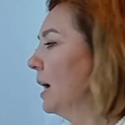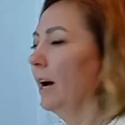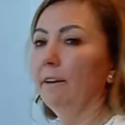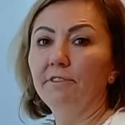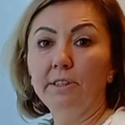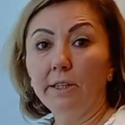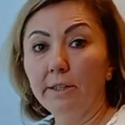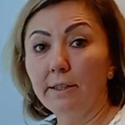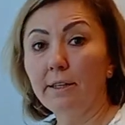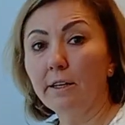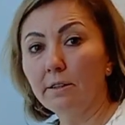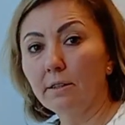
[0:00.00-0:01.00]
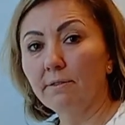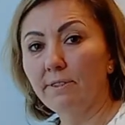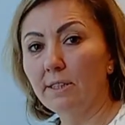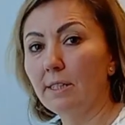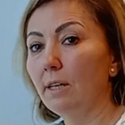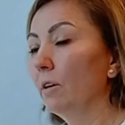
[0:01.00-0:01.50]
I've done another
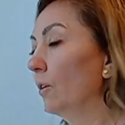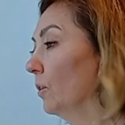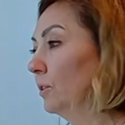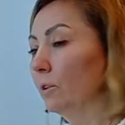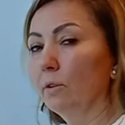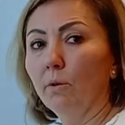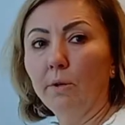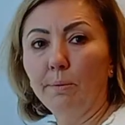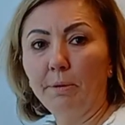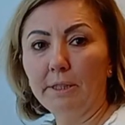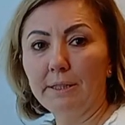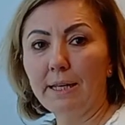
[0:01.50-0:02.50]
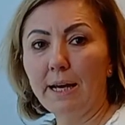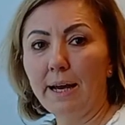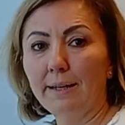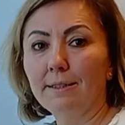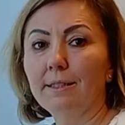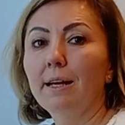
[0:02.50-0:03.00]
video on the corporate
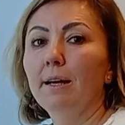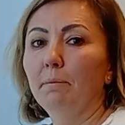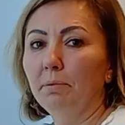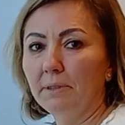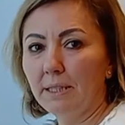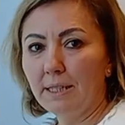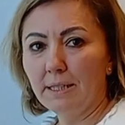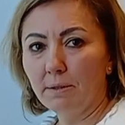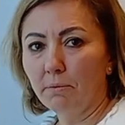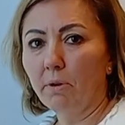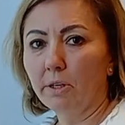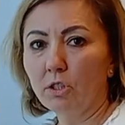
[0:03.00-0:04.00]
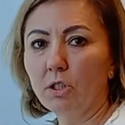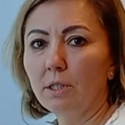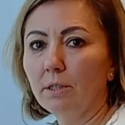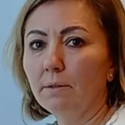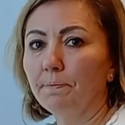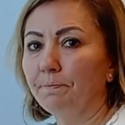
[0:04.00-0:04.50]
tax. Please watch
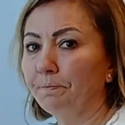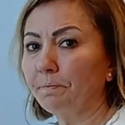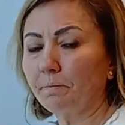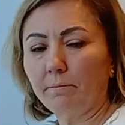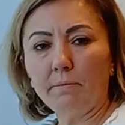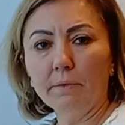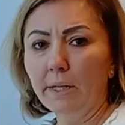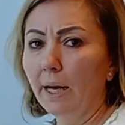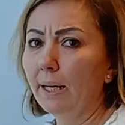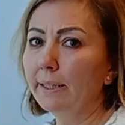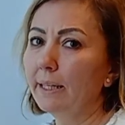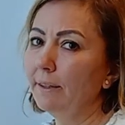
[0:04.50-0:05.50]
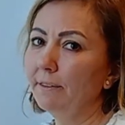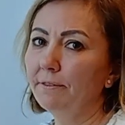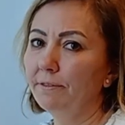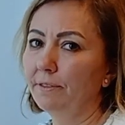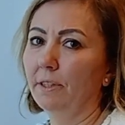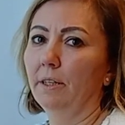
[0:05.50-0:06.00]
it. I'll
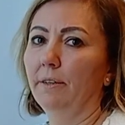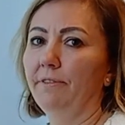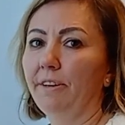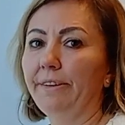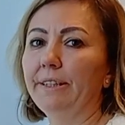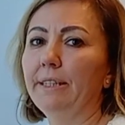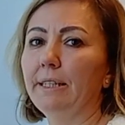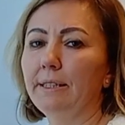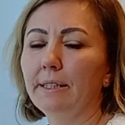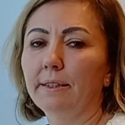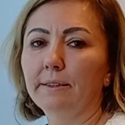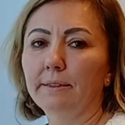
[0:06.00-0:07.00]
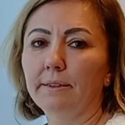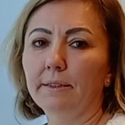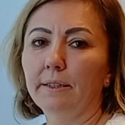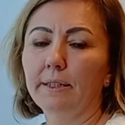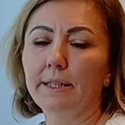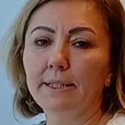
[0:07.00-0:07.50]
give very detailed
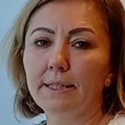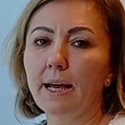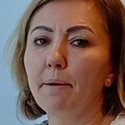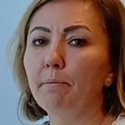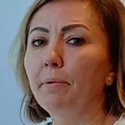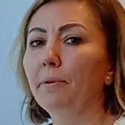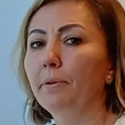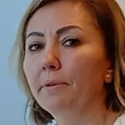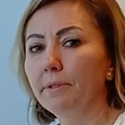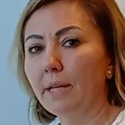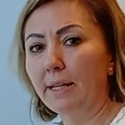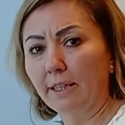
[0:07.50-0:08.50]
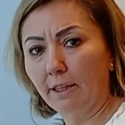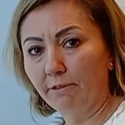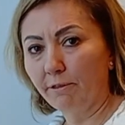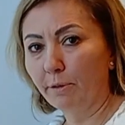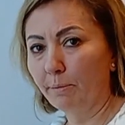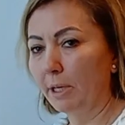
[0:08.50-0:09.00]
examples and
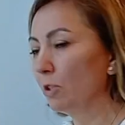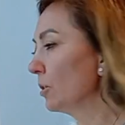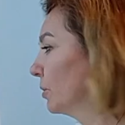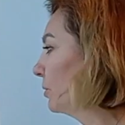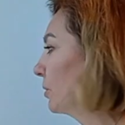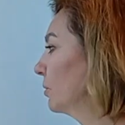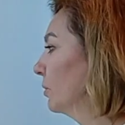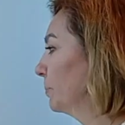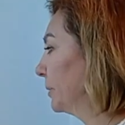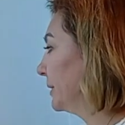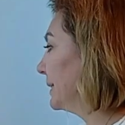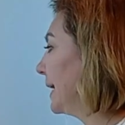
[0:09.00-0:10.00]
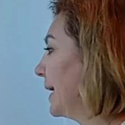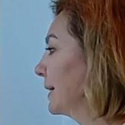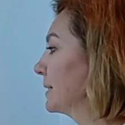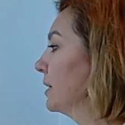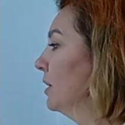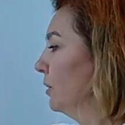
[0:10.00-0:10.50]
information on the corporate
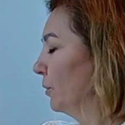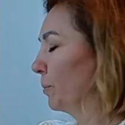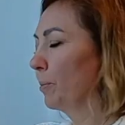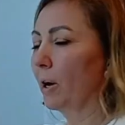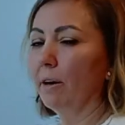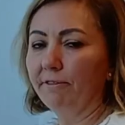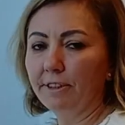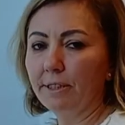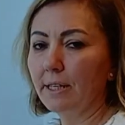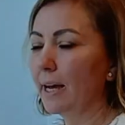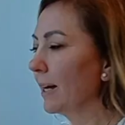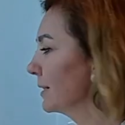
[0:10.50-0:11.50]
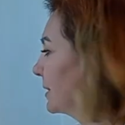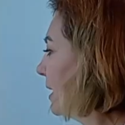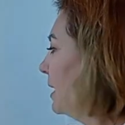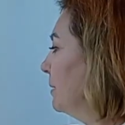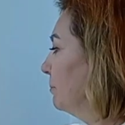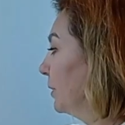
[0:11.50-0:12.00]
tax or profit tax,
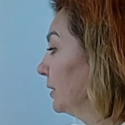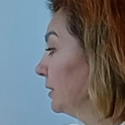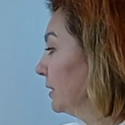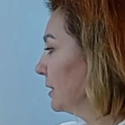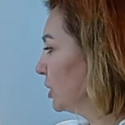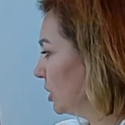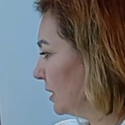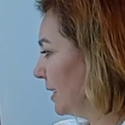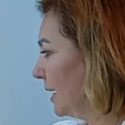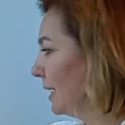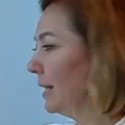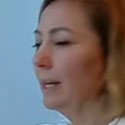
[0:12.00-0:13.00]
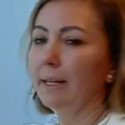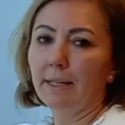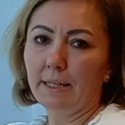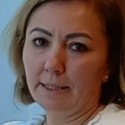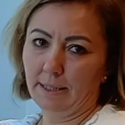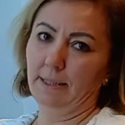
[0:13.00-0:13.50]
but today
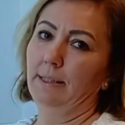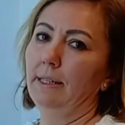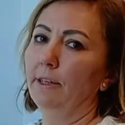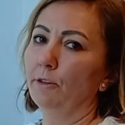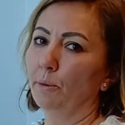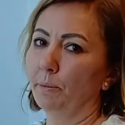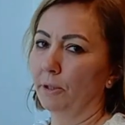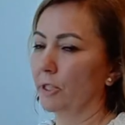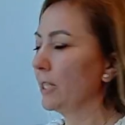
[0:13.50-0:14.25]
it is 0%.